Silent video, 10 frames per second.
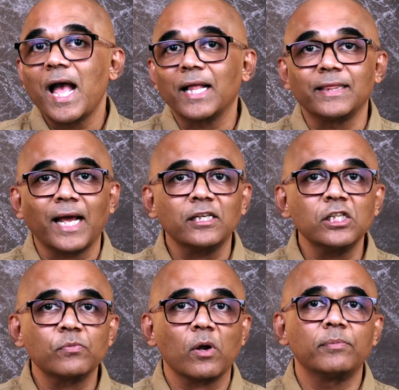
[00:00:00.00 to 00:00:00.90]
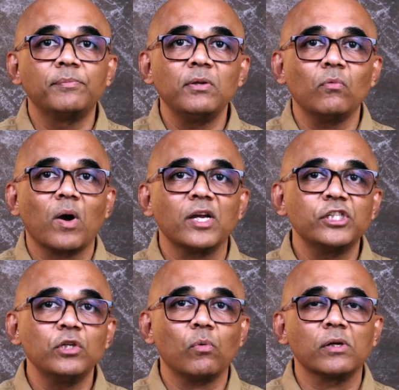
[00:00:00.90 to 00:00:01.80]
and that is probably why
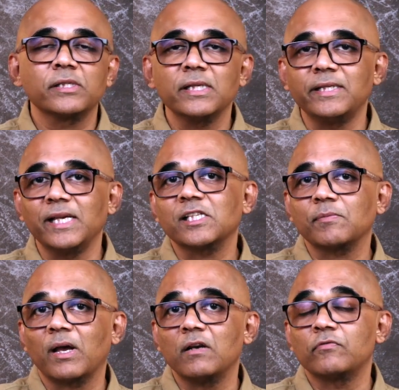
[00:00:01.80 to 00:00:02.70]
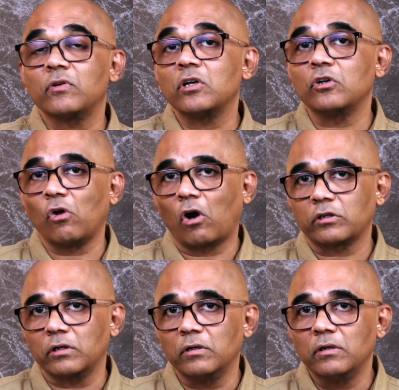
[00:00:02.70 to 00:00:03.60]
she wants a yes man for her
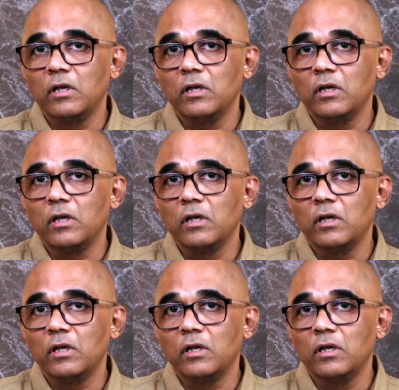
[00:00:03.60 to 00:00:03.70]
daughter.